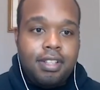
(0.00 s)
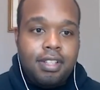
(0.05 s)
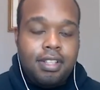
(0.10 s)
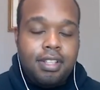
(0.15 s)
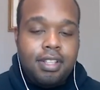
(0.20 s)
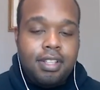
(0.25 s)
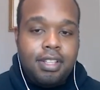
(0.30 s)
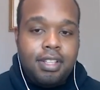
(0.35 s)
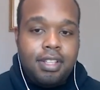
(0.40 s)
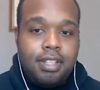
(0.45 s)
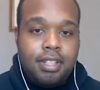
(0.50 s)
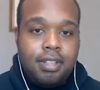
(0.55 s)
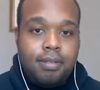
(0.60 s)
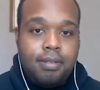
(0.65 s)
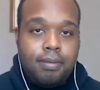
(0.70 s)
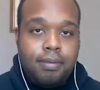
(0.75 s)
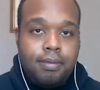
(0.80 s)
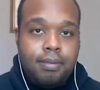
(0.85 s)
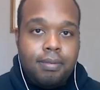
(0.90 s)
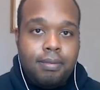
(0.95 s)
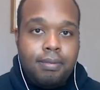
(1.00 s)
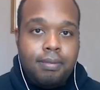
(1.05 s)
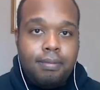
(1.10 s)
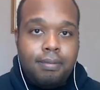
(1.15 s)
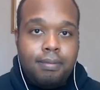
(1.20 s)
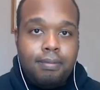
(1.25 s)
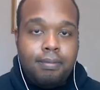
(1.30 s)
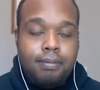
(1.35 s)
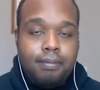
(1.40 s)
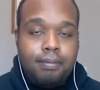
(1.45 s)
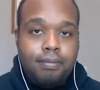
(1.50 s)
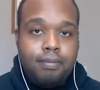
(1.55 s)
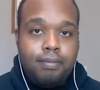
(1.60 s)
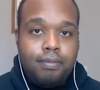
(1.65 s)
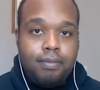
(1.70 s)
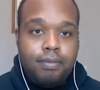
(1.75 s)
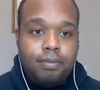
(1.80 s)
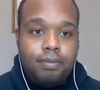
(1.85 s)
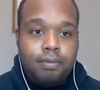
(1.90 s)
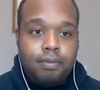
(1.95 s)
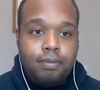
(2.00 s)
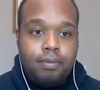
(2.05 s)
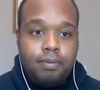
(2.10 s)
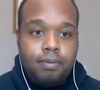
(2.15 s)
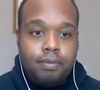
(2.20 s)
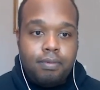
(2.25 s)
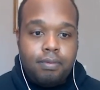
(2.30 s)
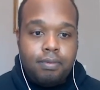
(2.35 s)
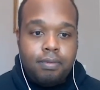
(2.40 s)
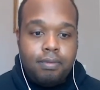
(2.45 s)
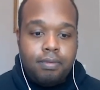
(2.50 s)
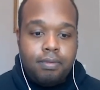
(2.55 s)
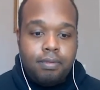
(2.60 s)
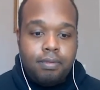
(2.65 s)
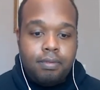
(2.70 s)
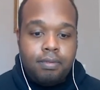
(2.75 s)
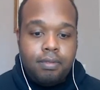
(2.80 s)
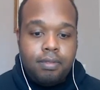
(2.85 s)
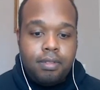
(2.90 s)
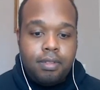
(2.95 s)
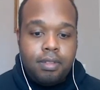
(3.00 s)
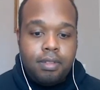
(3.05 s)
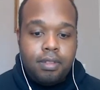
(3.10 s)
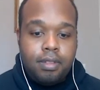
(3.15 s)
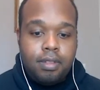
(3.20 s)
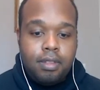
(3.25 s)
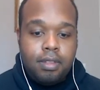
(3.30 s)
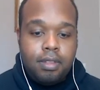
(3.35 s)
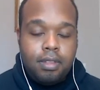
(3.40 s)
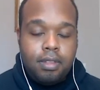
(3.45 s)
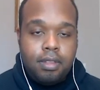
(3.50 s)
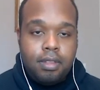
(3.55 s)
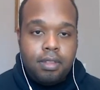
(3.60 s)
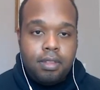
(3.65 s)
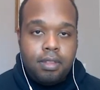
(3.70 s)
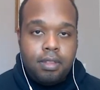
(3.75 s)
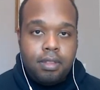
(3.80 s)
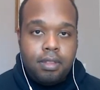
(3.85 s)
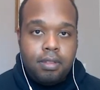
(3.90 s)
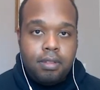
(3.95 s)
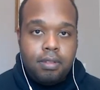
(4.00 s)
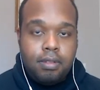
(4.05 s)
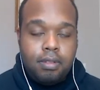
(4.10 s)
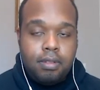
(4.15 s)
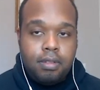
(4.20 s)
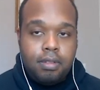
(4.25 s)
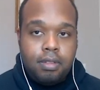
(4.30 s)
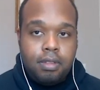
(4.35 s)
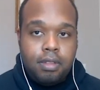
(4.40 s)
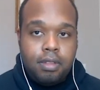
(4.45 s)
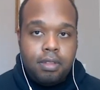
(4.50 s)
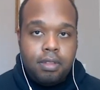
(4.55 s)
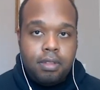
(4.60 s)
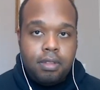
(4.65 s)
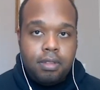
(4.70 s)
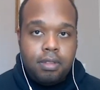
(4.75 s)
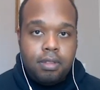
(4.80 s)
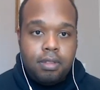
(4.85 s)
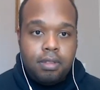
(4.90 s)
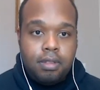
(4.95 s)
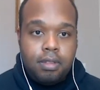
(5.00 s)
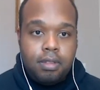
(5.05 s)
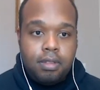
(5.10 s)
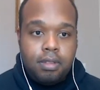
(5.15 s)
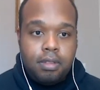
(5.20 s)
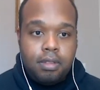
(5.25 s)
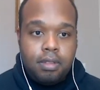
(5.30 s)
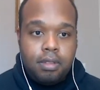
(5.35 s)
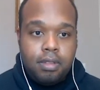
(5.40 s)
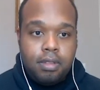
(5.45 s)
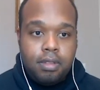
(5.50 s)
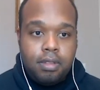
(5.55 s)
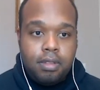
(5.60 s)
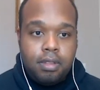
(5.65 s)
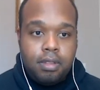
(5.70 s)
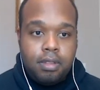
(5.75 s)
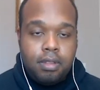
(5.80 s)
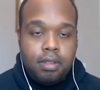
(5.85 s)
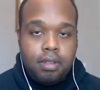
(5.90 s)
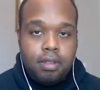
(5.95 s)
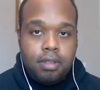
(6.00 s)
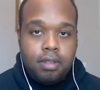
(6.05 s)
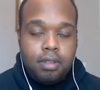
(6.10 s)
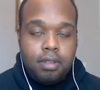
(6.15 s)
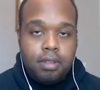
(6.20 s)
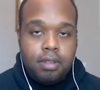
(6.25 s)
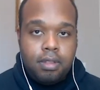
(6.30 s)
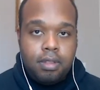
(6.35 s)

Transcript: The person shown says nothing.